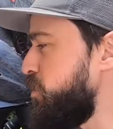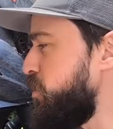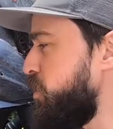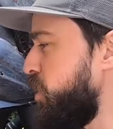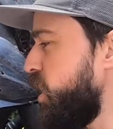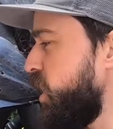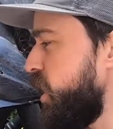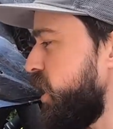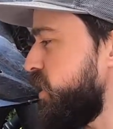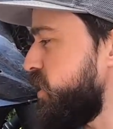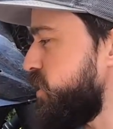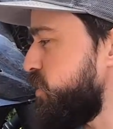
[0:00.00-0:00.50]

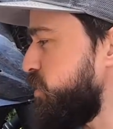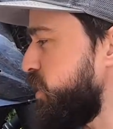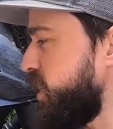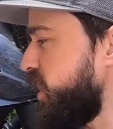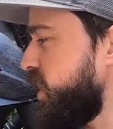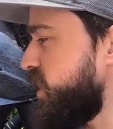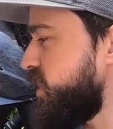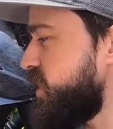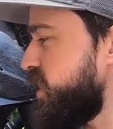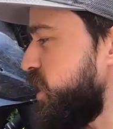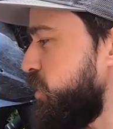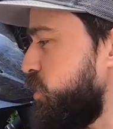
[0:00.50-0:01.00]
but
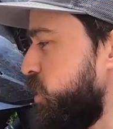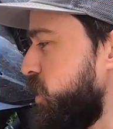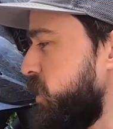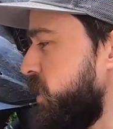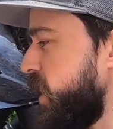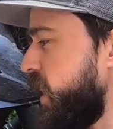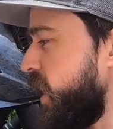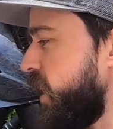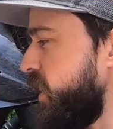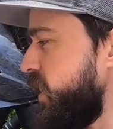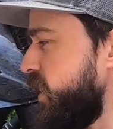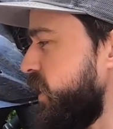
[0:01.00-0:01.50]
because they put
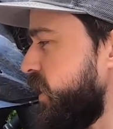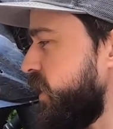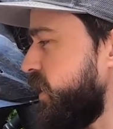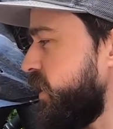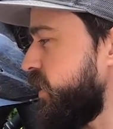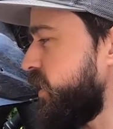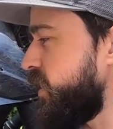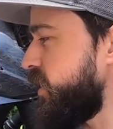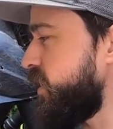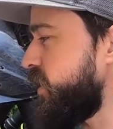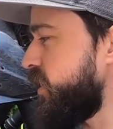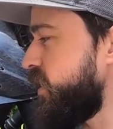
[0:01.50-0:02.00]
that
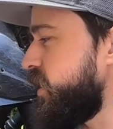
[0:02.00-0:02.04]
in,